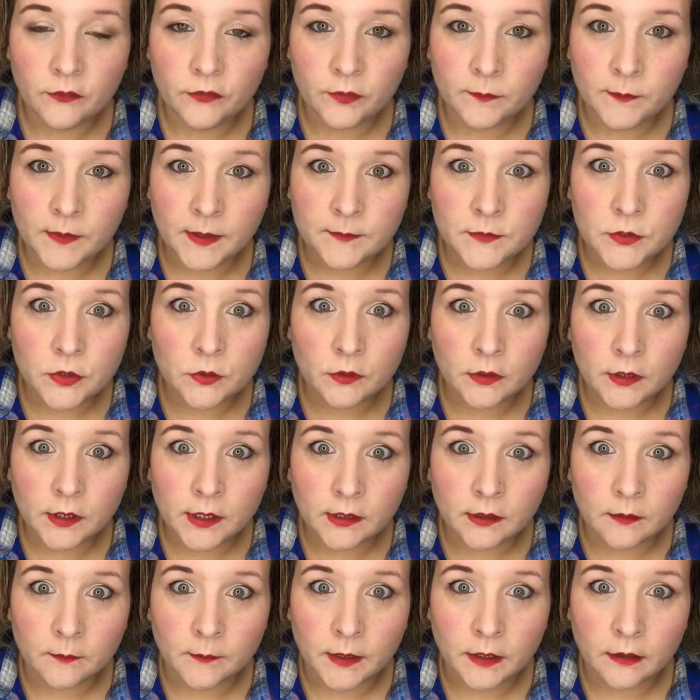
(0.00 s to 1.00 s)
sometimes you look
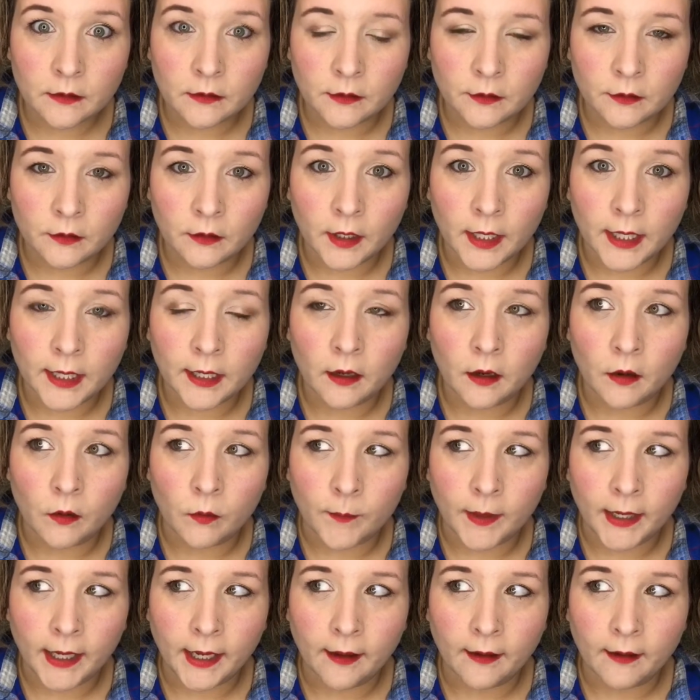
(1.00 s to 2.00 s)
in the mirror and you're like, oh
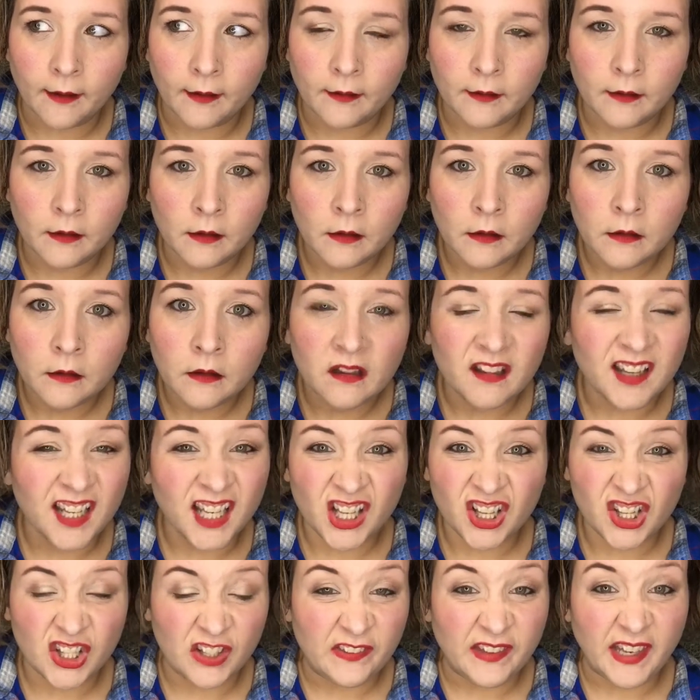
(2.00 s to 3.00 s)
my God,
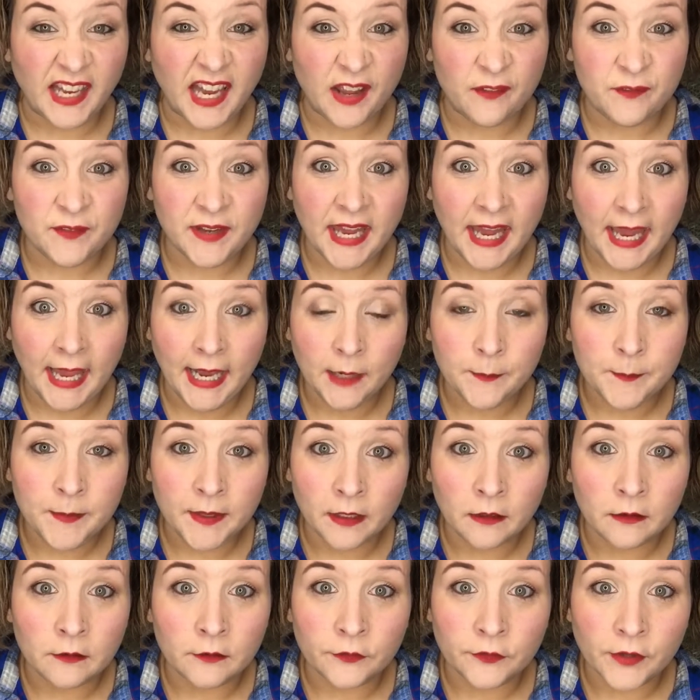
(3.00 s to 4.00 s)
like it looks like I have
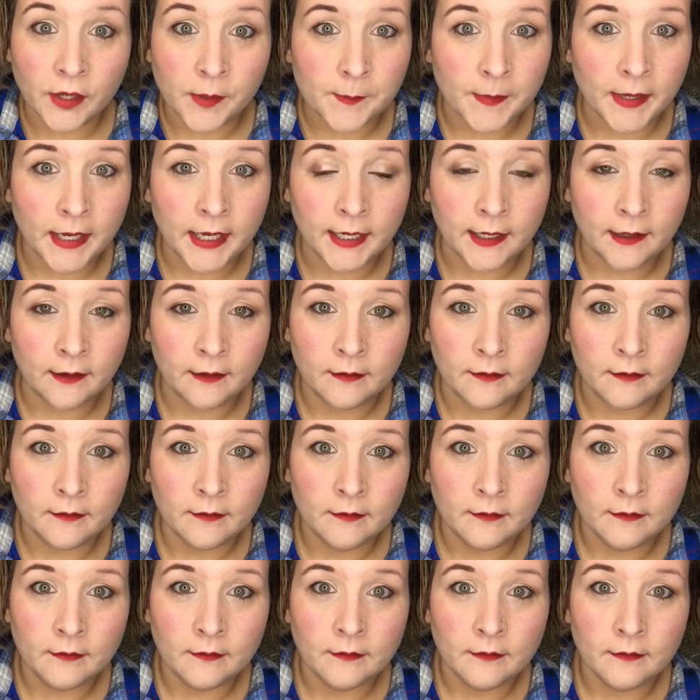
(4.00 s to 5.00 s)
caterpillars on my
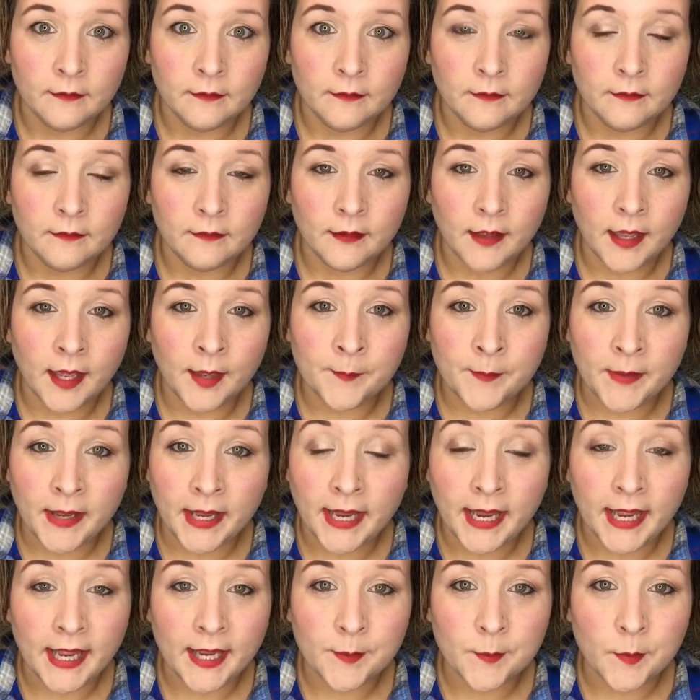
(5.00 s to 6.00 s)

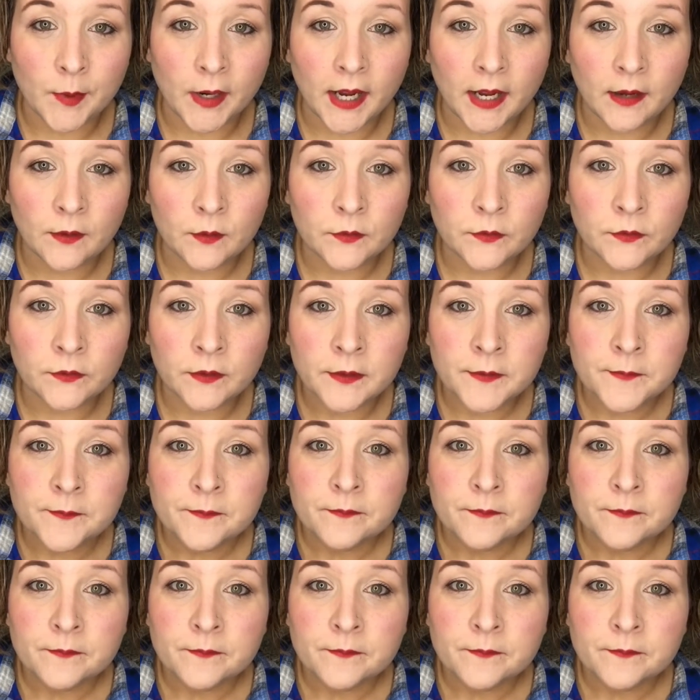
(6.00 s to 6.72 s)
eyebrows.